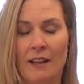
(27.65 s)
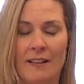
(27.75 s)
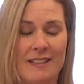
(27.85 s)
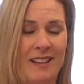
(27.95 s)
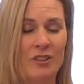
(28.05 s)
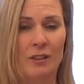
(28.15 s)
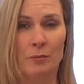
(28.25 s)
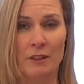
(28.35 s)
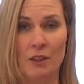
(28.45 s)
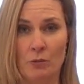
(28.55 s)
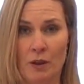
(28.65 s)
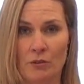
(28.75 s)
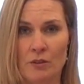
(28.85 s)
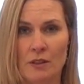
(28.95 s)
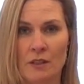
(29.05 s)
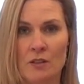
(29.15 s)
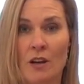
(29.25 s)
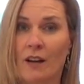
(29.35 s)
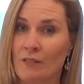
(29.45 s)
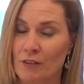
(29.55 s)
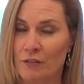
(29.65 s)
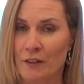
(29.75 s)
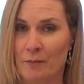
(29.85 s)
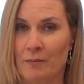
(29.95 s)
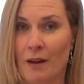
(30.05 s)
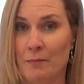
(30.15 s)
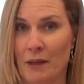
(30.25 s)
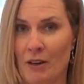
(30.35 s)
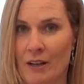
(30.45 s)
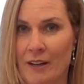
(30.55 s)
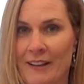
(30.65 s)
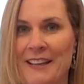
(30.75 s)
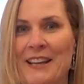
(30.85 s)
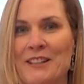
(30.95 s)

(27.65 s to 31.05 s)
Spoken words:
That's actually really gross. It's not even from America.